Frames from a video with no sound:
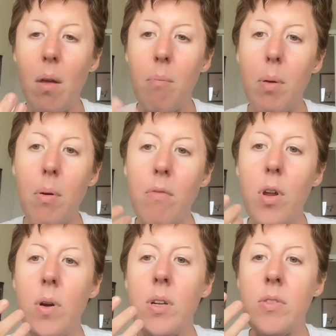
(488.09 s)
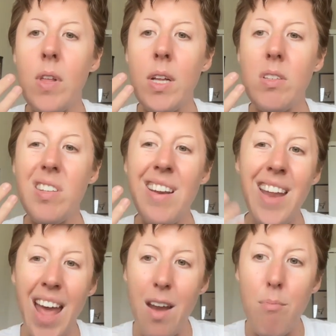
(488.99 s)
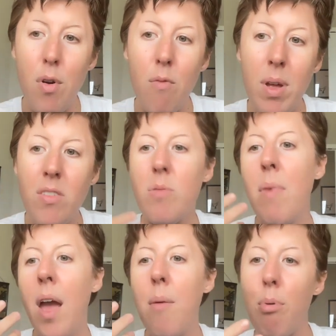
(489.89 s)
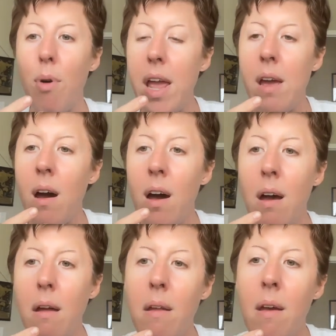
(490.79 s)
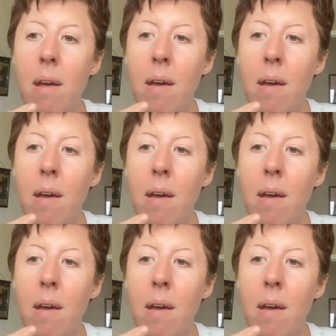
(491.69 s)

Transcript: people have noticed that sudden head movements might bring on